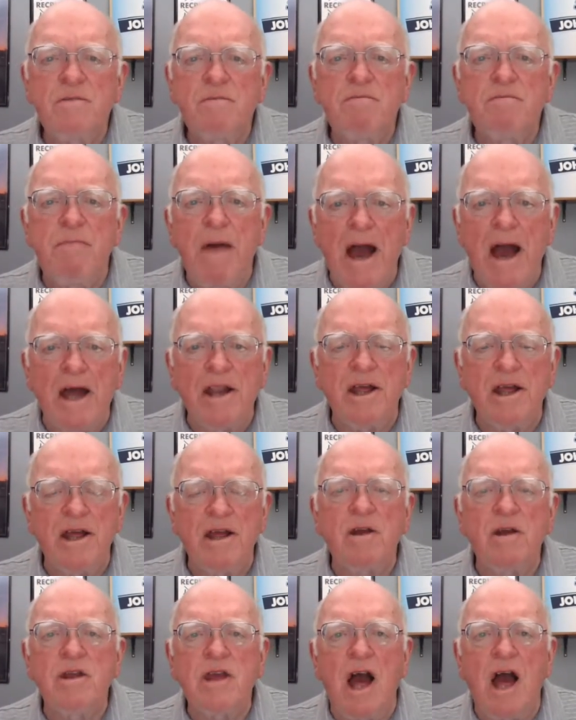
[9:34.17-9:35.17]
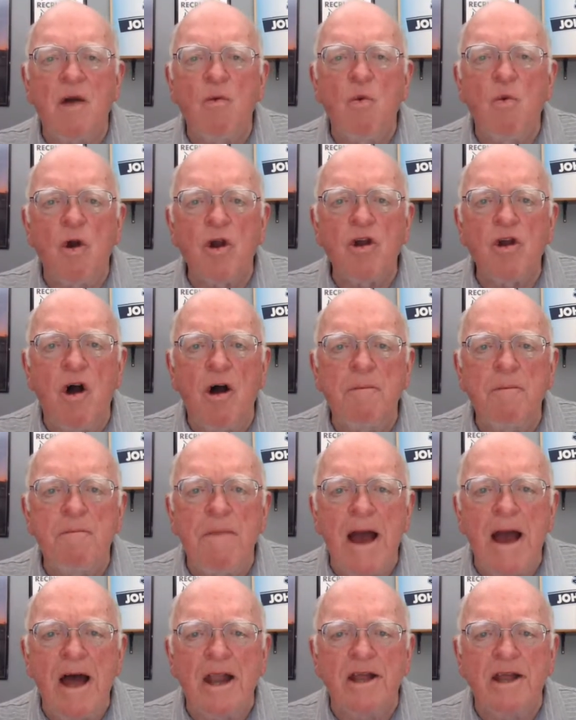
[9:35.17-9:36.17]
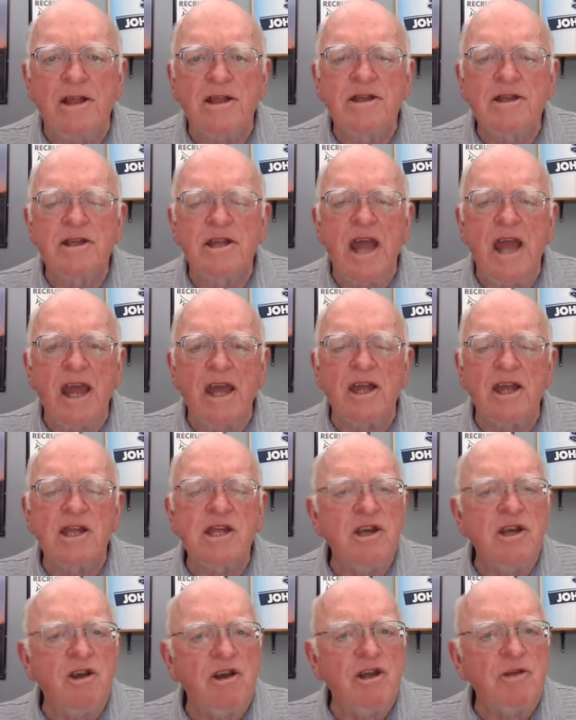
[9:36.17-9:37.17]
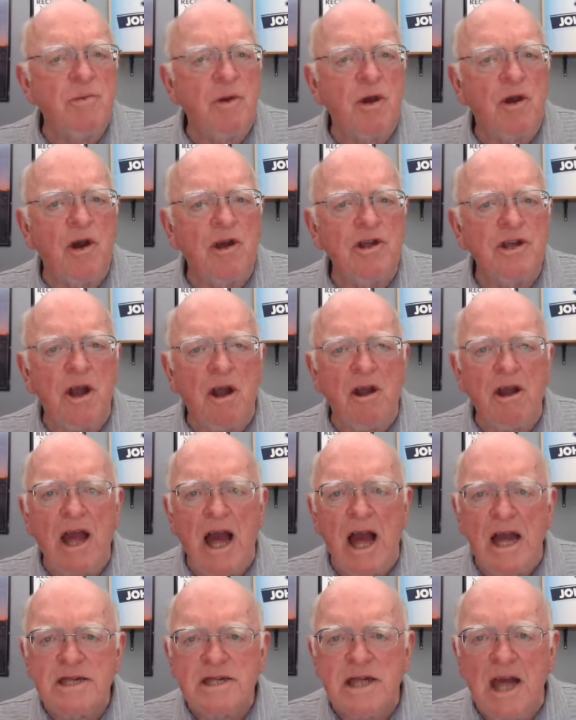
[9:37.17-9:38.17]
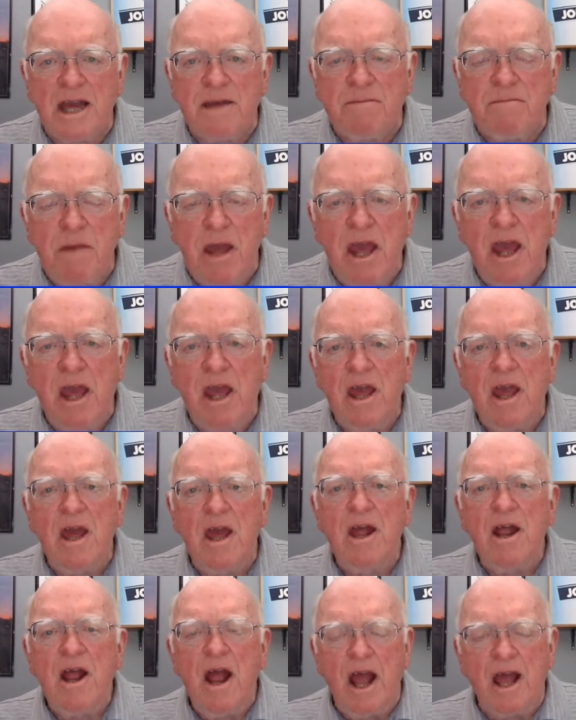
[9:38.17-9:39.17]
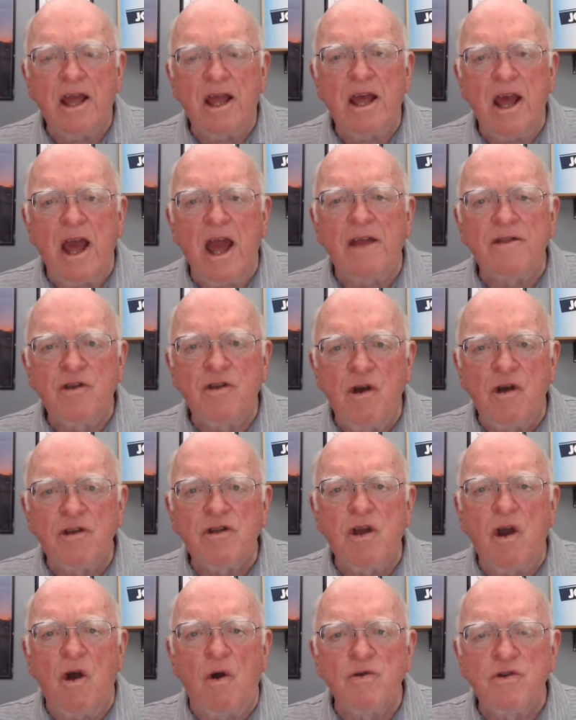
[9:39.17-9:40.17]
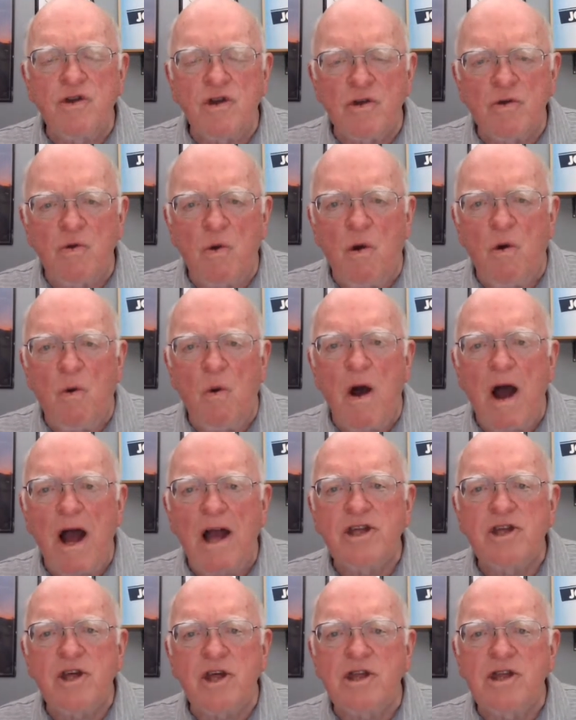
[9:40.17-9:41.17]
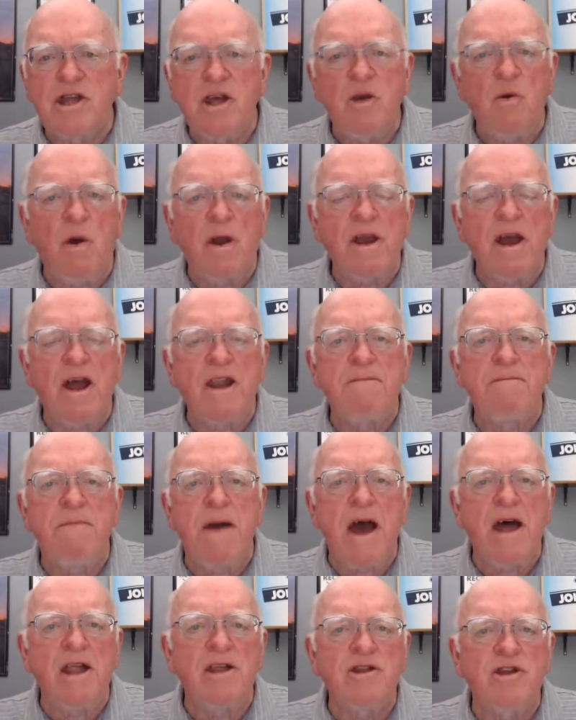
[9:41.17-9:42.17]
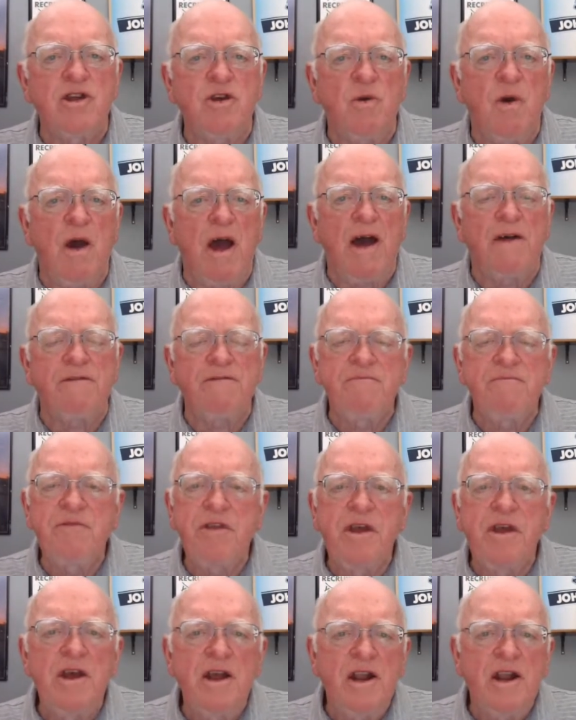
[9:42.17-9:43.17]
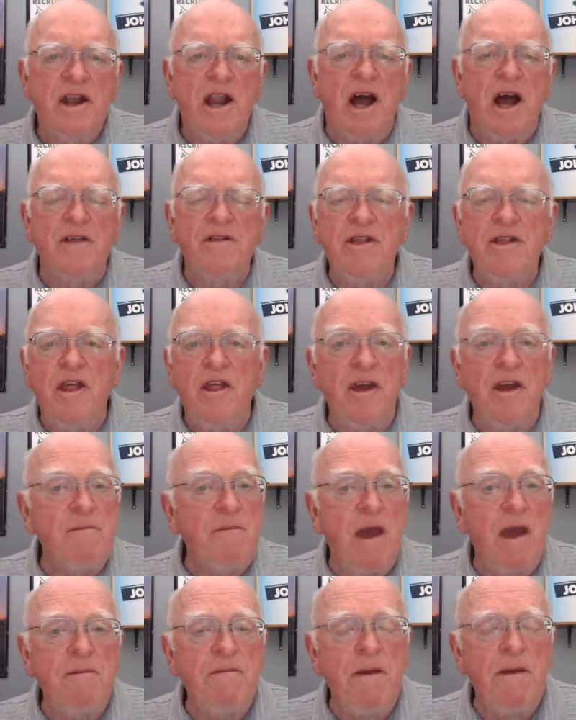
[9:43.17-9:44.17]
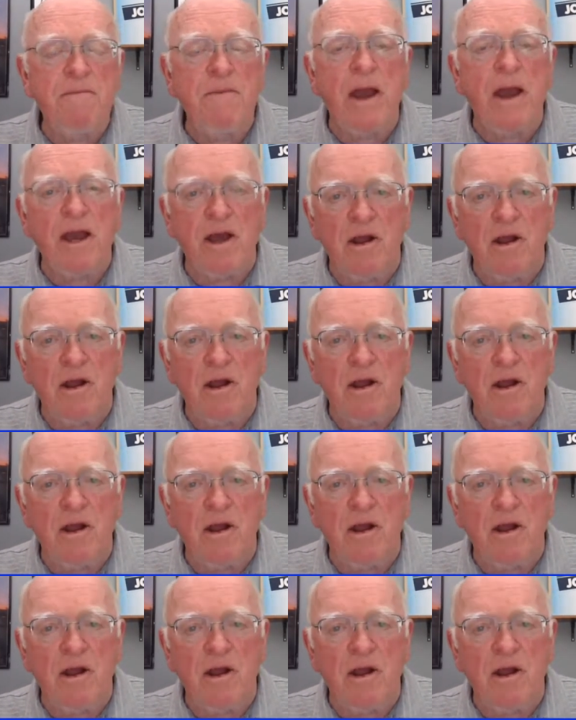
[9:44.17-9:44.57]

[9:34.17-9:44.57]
balance. I work on balance. Take it serious, because there are guys like me and good coaches will watch and see what kind of balance you have. Now, they may be